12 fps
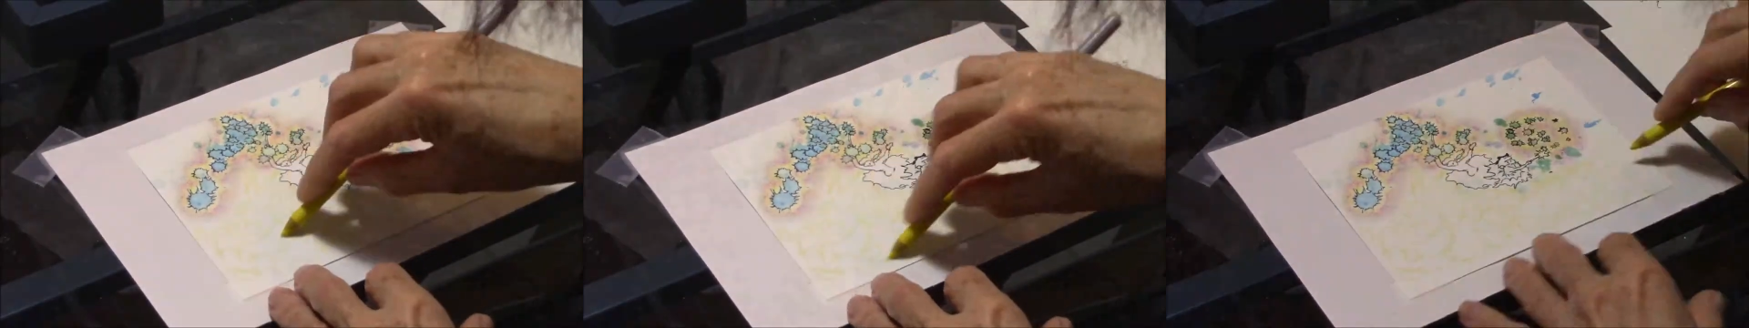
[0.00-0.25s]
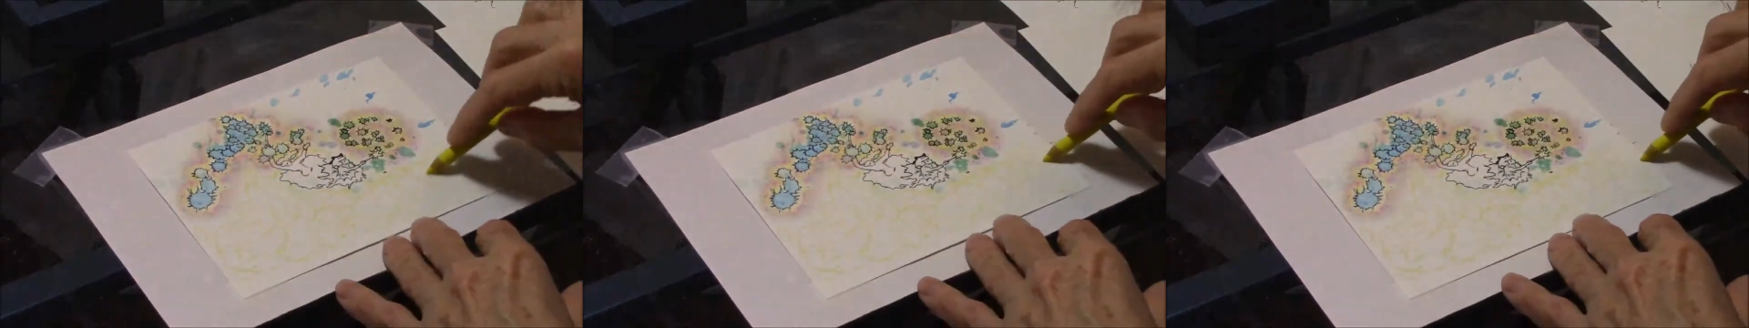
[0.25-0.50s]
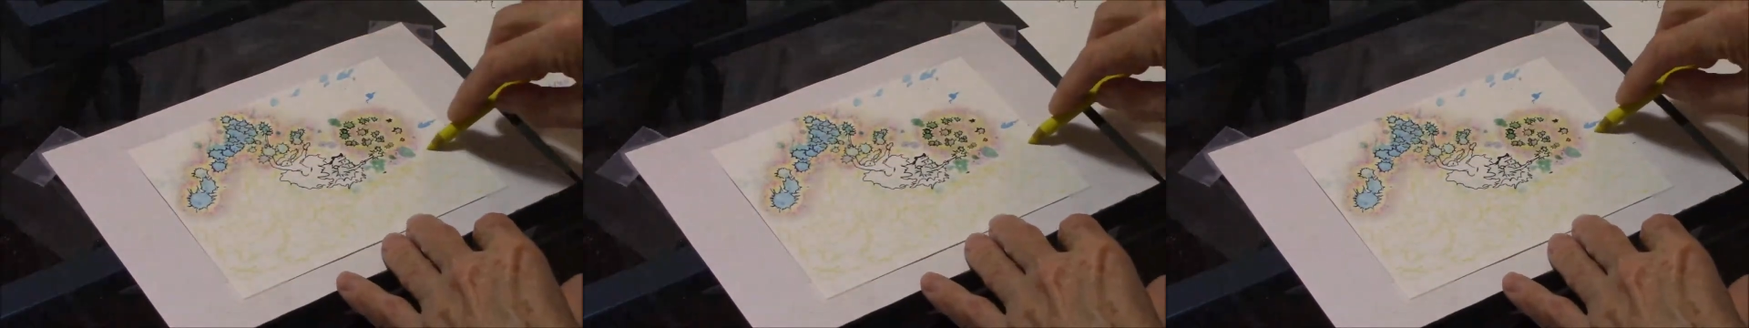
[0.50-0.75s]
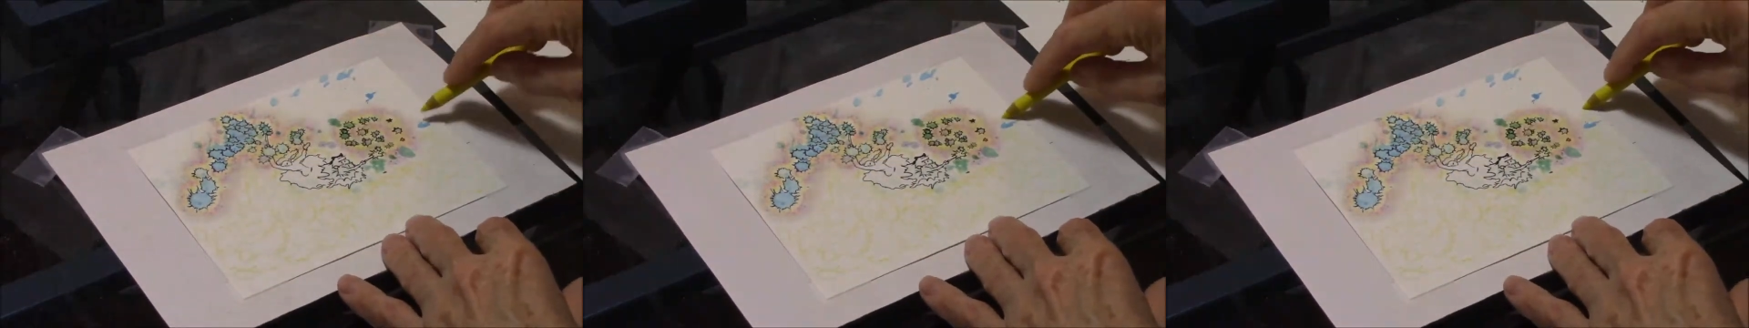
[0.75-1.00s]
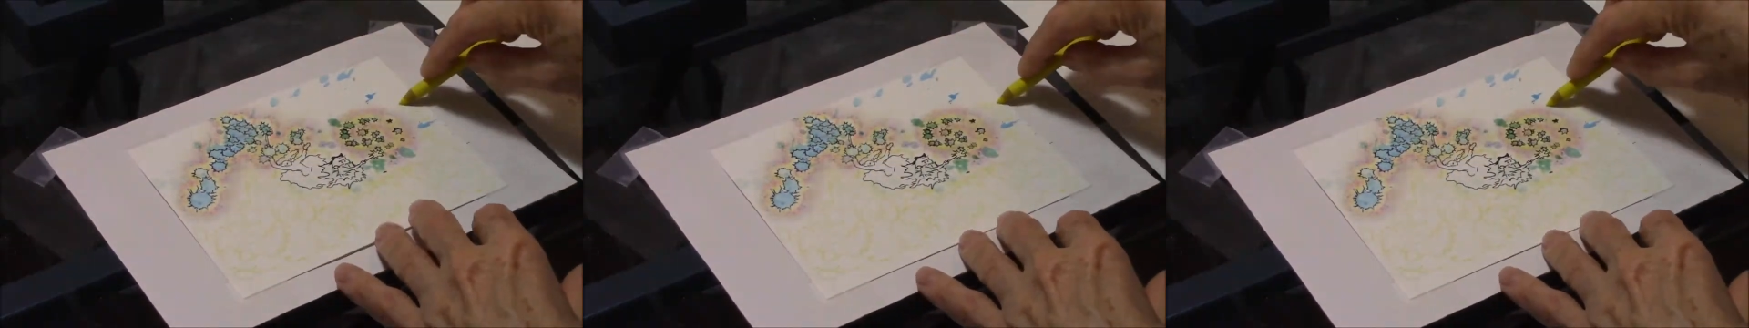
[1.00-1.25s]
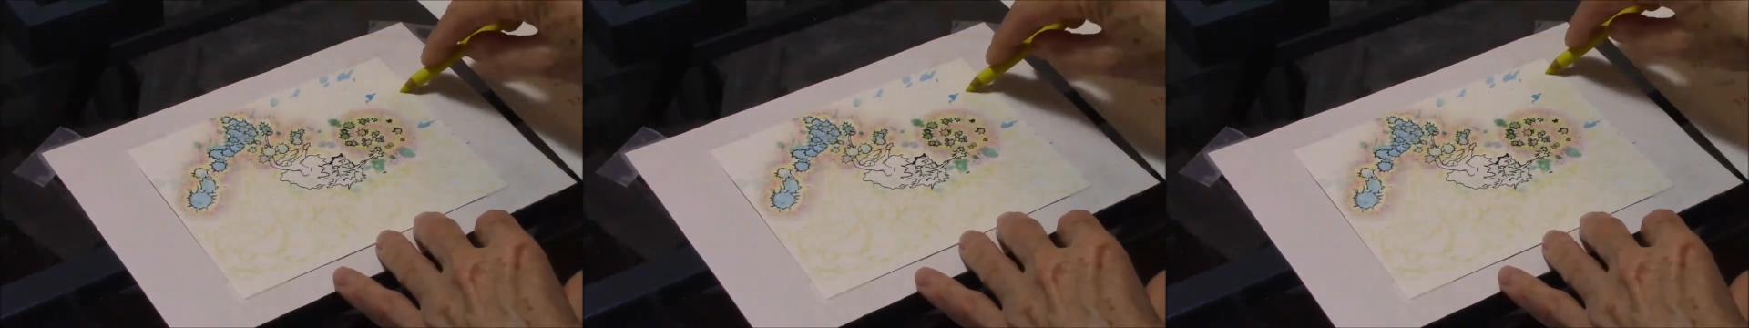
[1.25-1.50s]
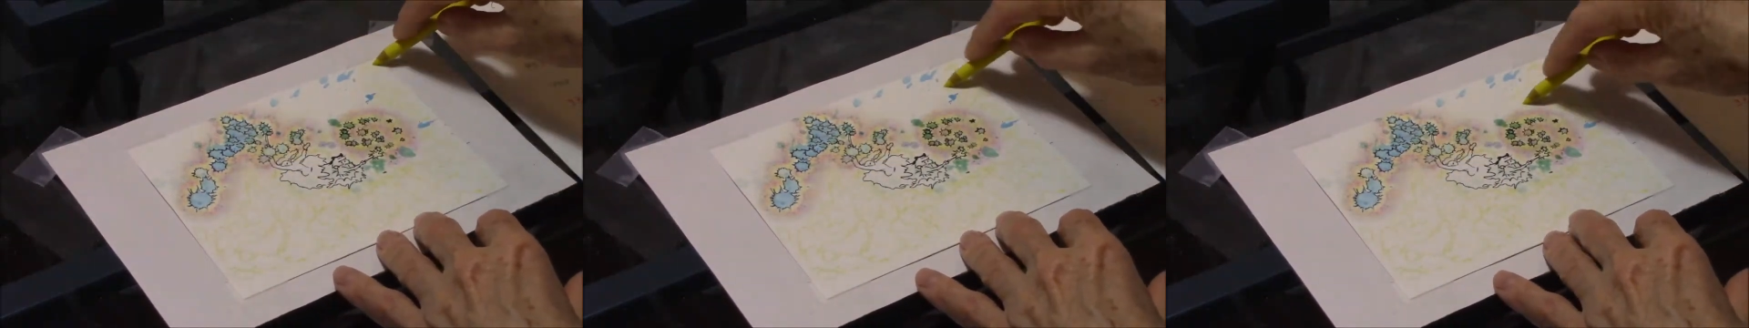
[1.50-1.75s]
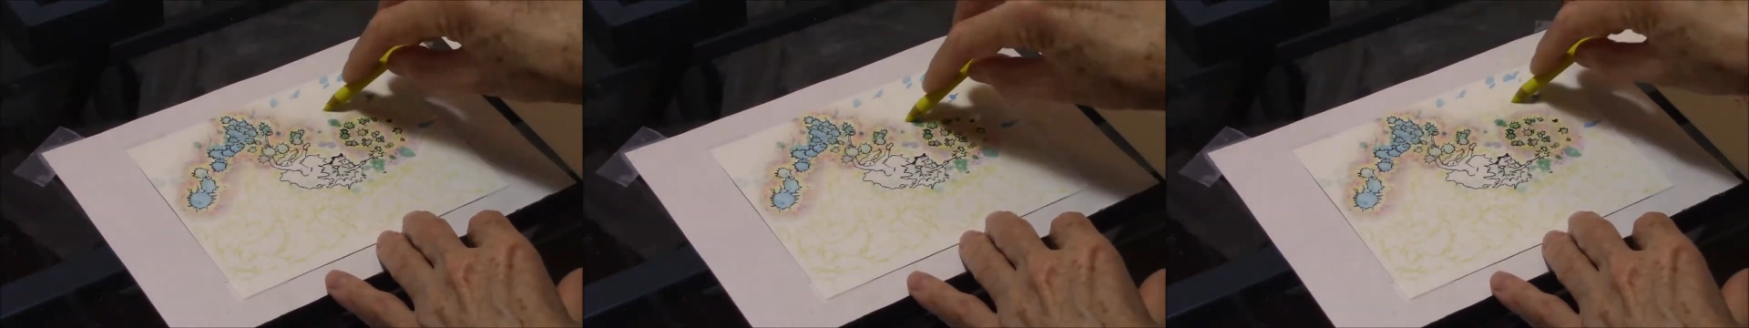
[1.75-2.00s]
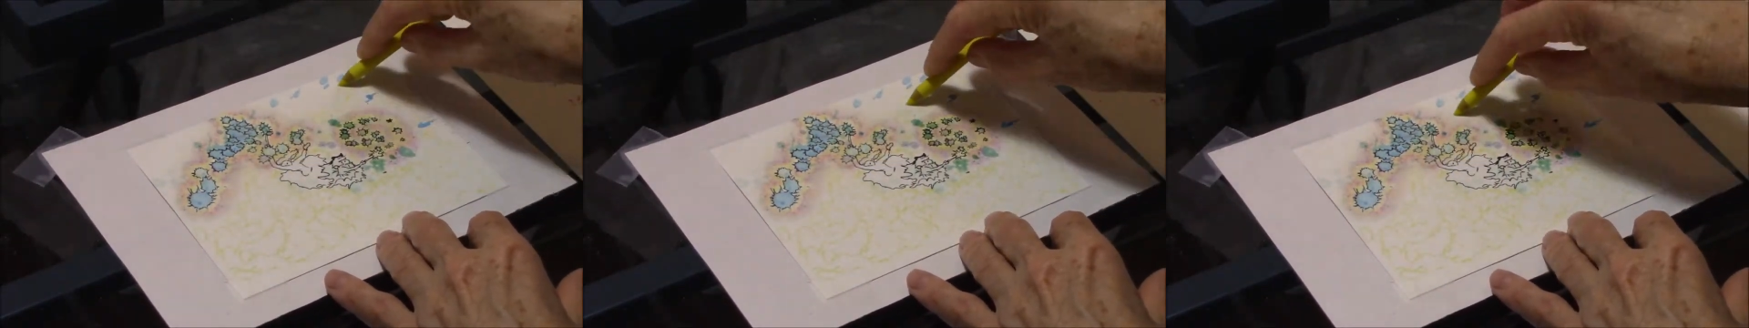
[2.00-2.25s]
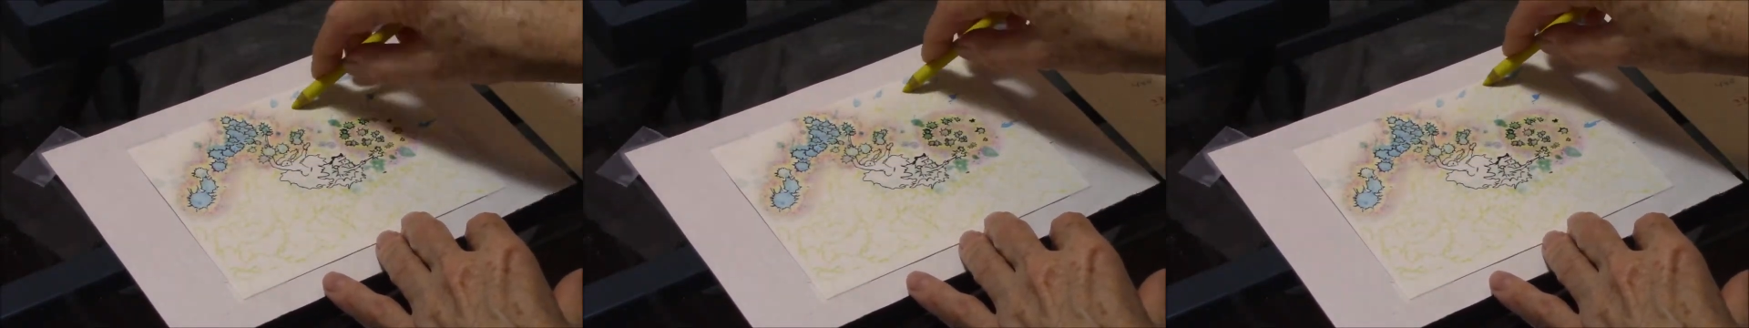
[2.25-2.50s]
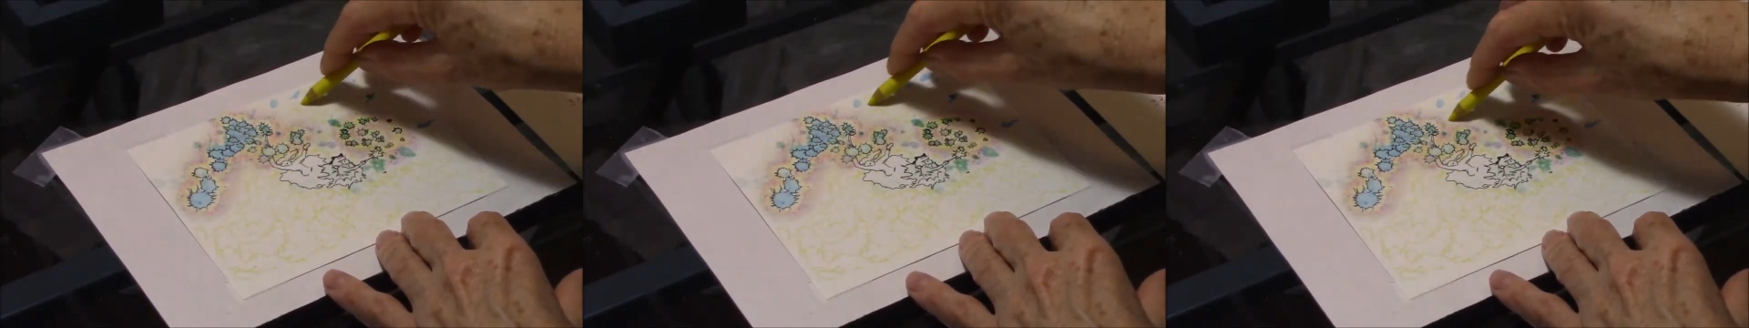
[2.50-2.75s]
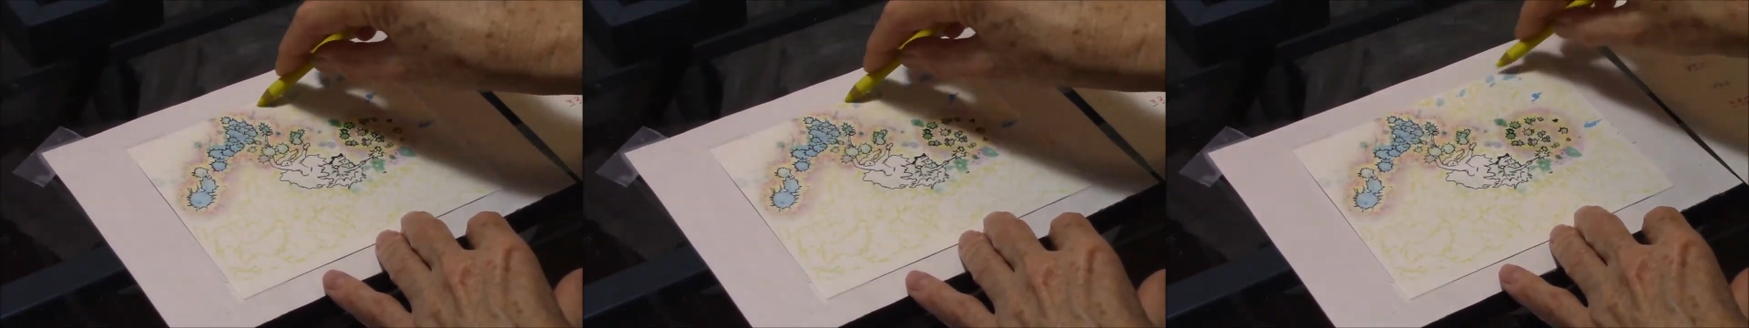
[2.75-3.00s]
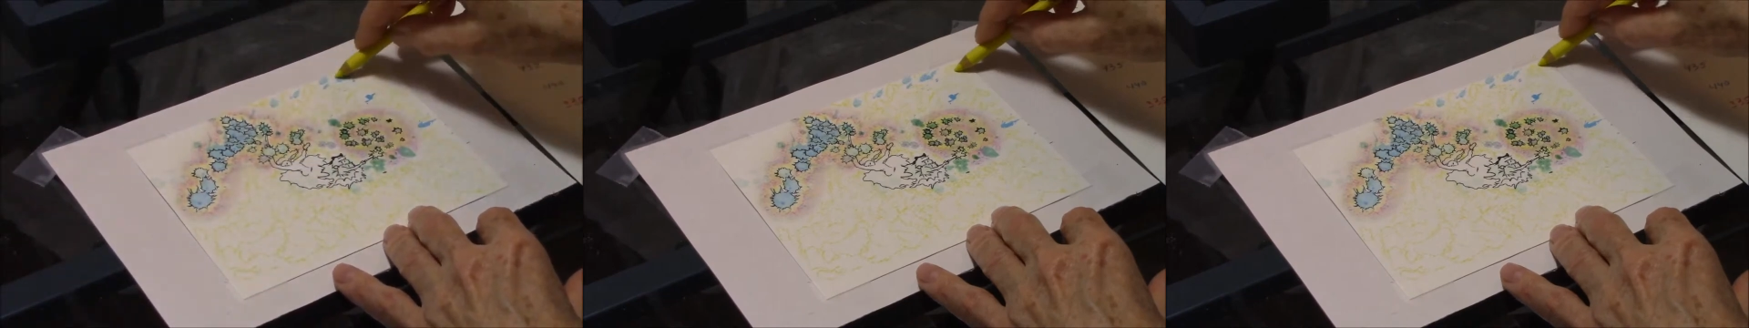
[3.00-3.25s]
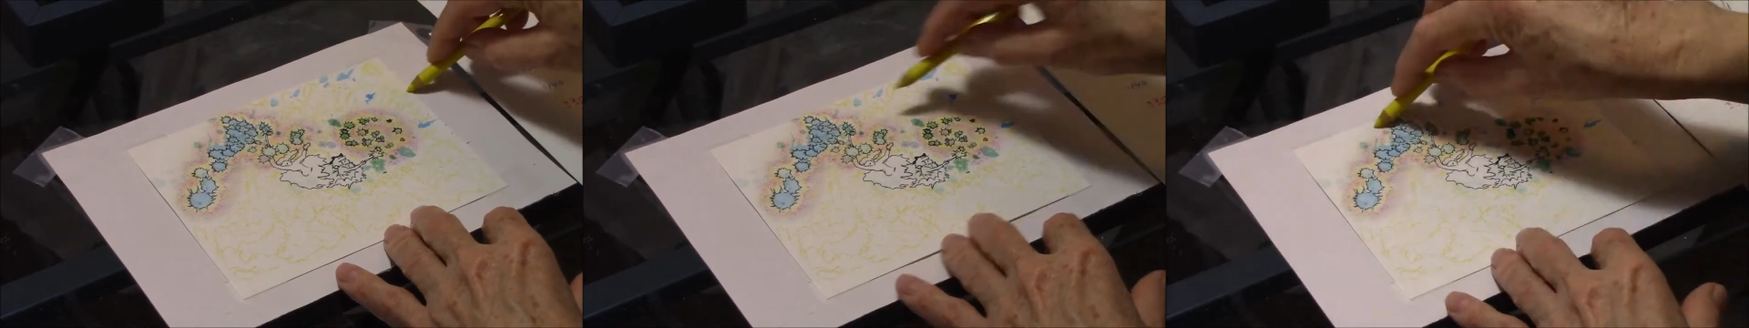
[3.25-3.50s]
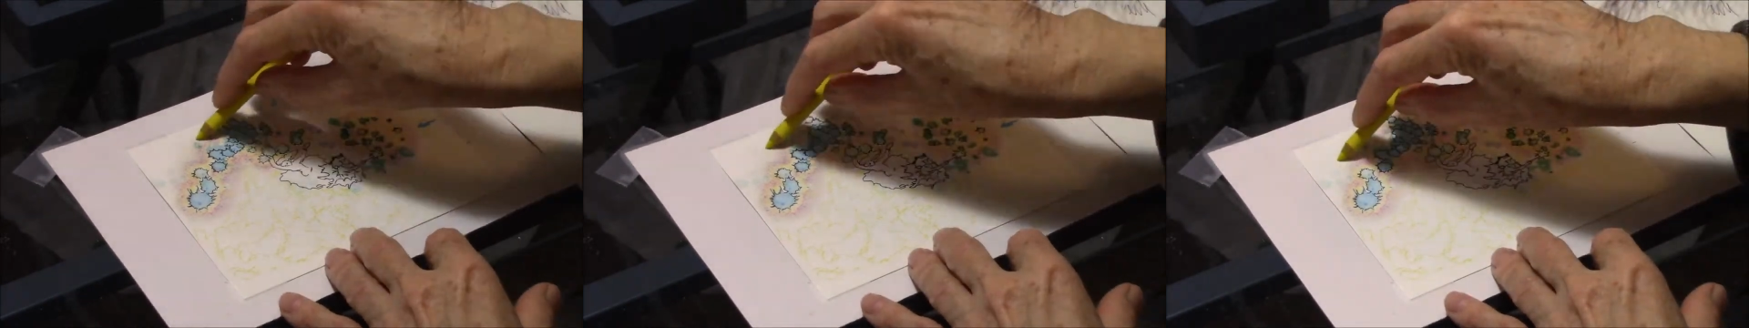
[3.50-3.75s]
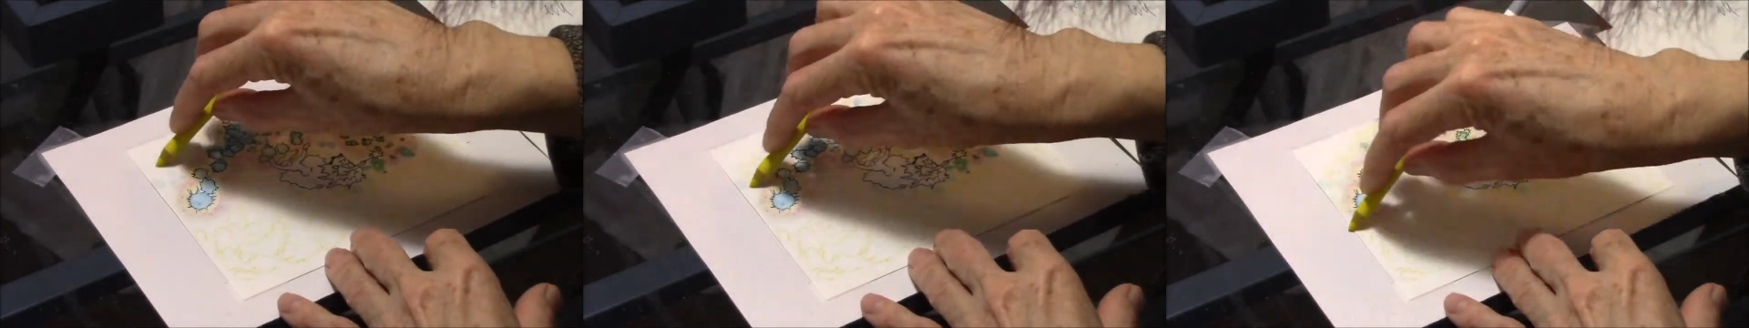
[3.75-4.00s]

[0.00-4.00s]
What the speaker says: (no speaker visible)